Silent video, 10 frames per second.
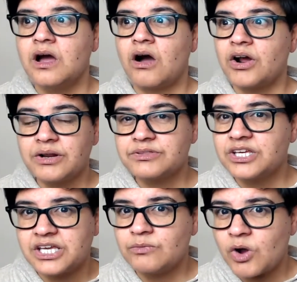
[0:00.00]
I don't
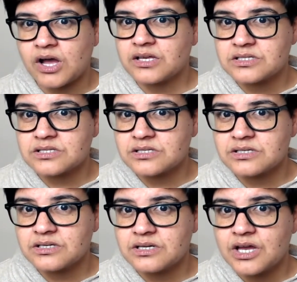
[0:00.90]
think he was.
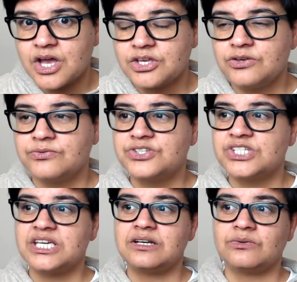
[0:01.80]
You've
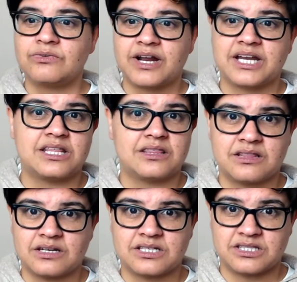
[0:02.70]
seen already
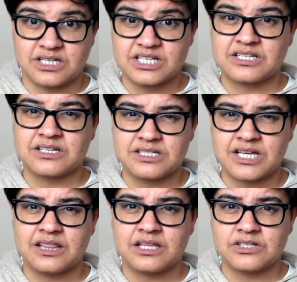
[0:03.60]
that the
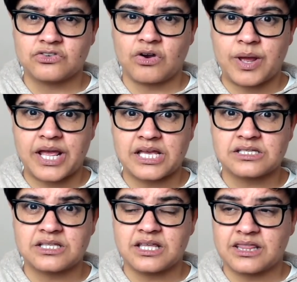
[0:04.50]
discontent that's growing
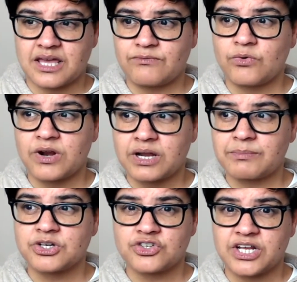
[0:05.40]
is that they've already
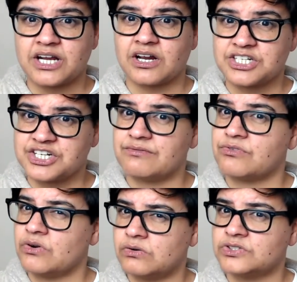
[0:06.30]
been treated like shit
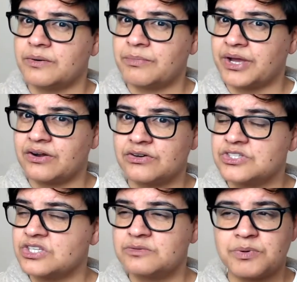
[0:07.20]
for a long time by
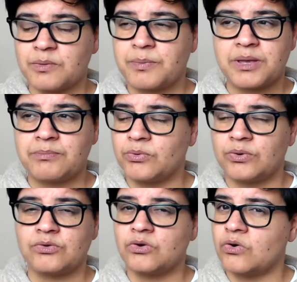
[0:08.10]
inners. These people are
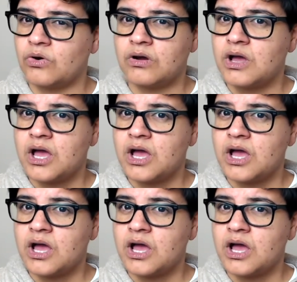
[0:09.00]
not